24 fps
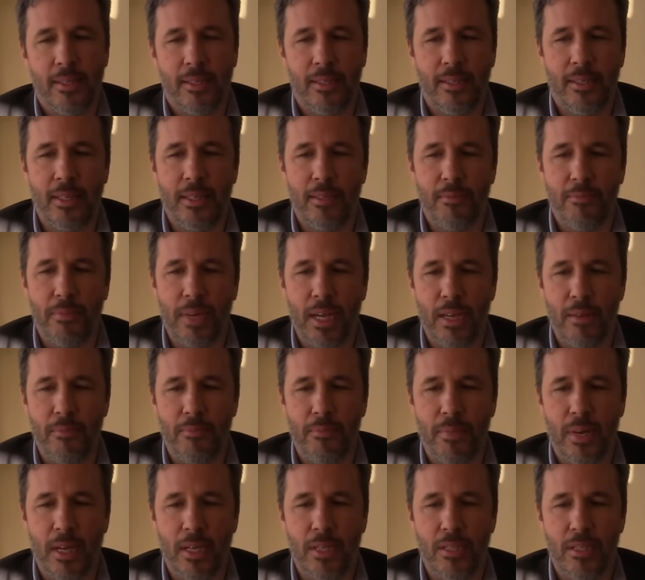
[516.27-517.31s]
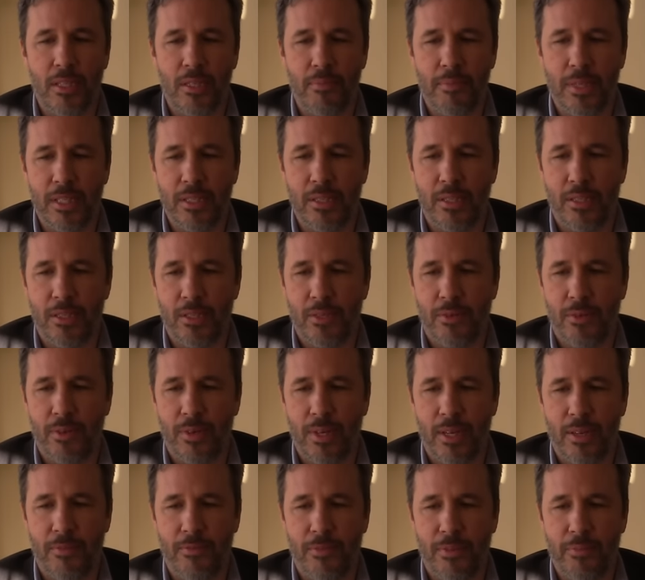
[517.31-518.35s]
Then my, my job as a, script,
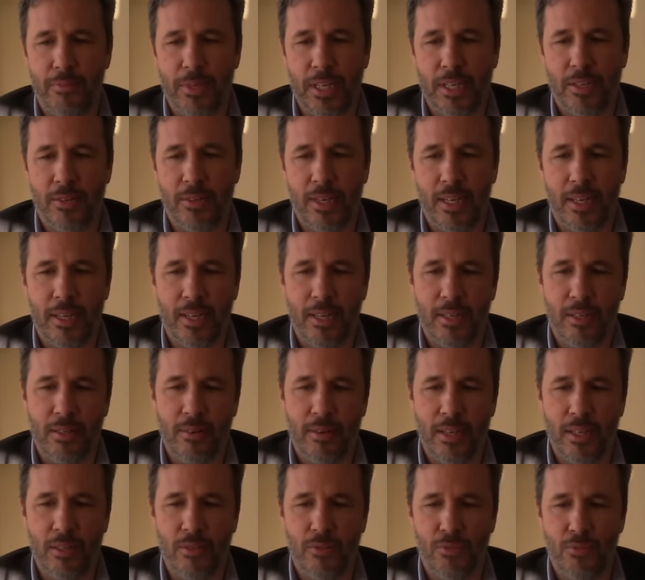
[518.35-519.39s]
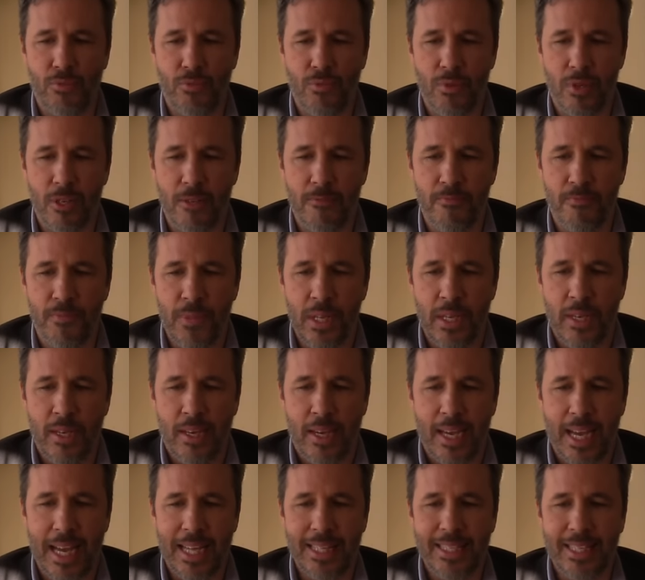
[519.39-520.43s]
a filmmaker, I, I, tried to um,
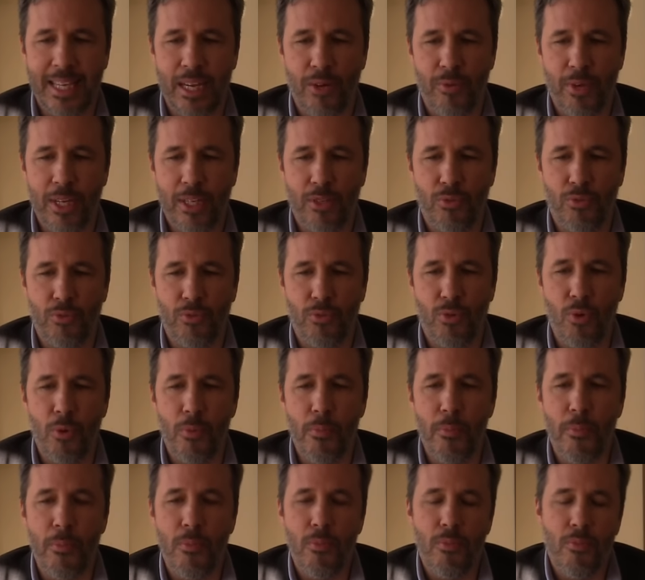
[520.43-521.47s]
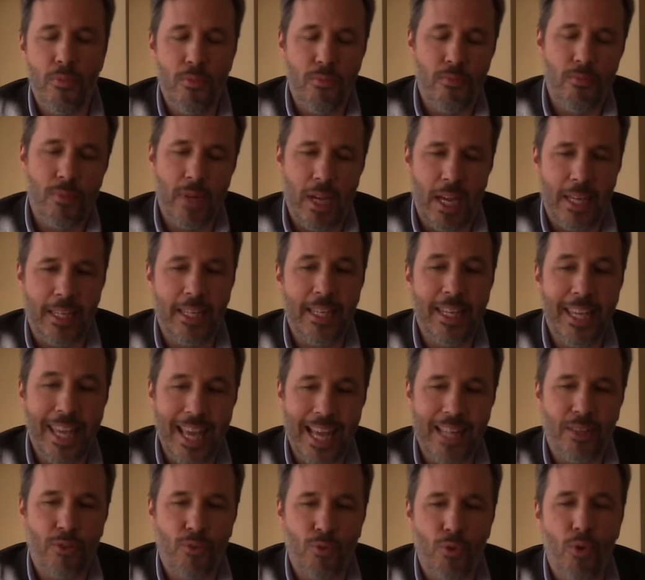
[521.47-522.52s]
ask Eric to go I think he
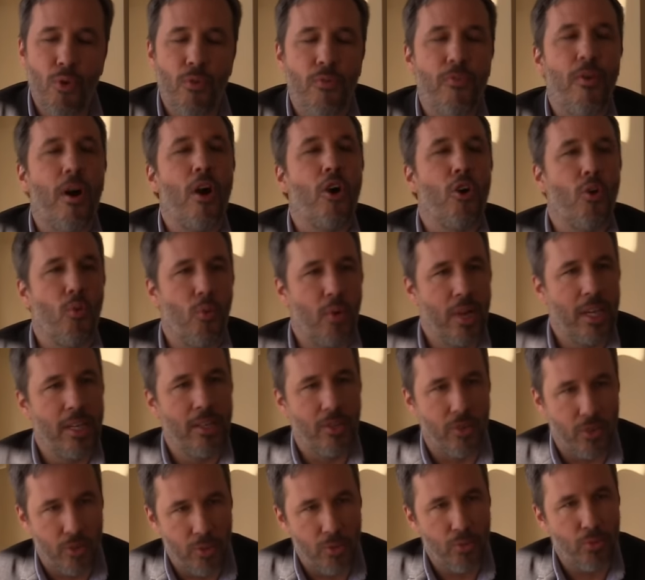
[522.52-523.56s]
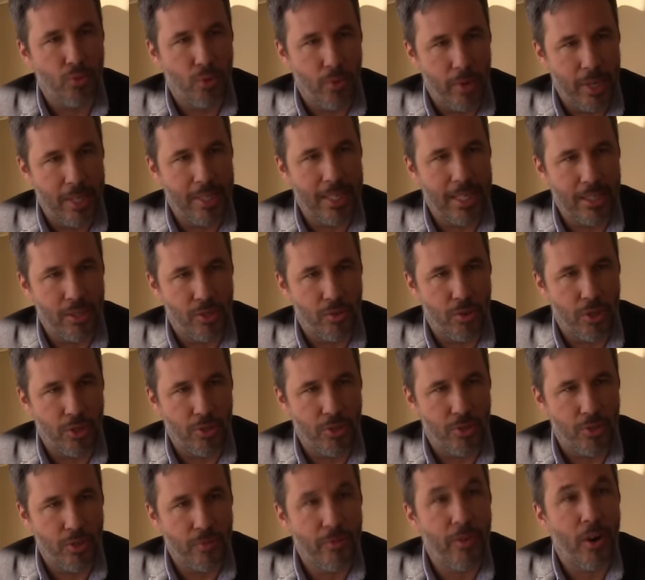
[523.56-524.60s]
had to go far away in order to create that
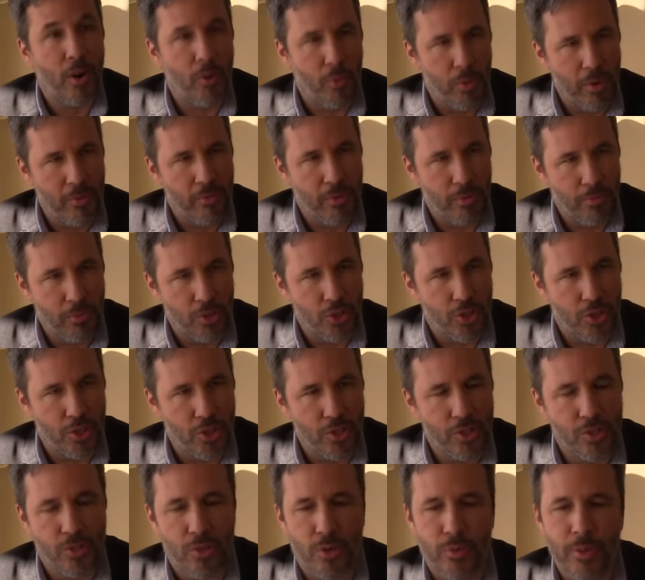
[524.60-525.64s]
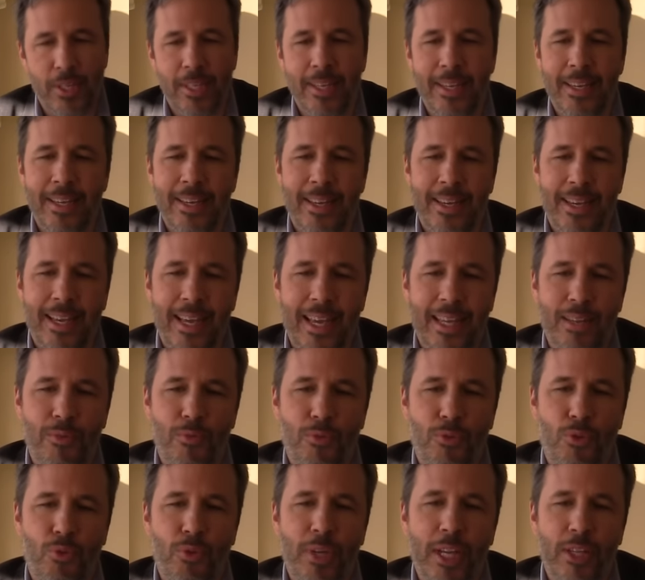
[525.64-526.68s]
structure, far away from the short story. Mm -hmm.
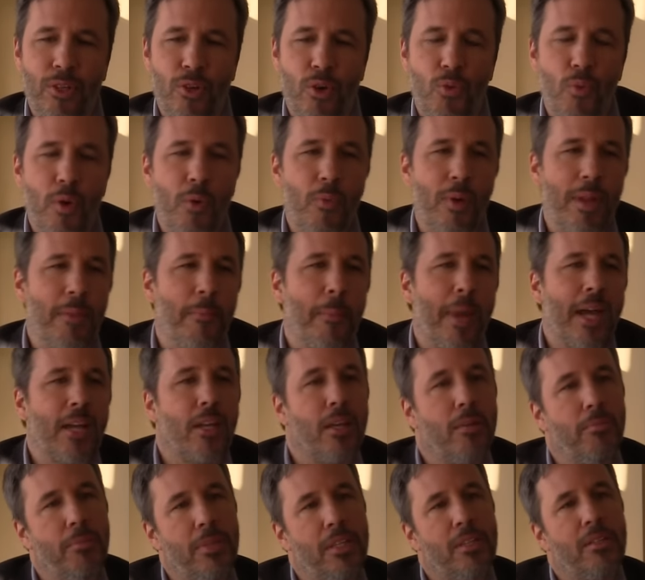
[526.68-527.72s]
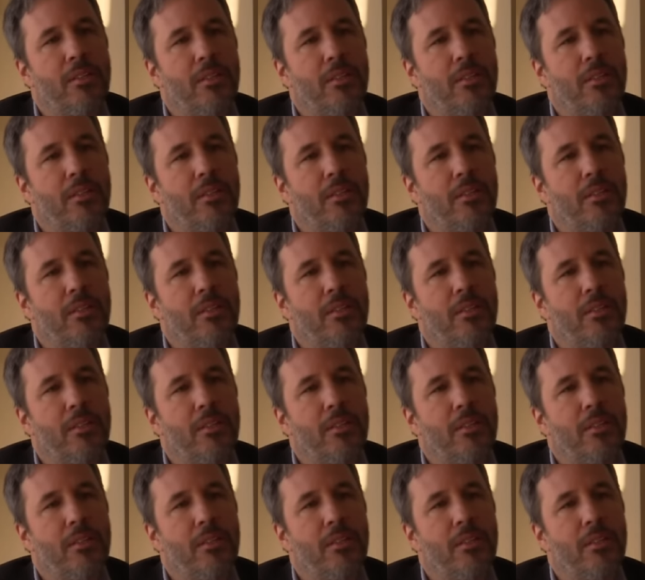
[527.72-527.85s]
And together we went back a bit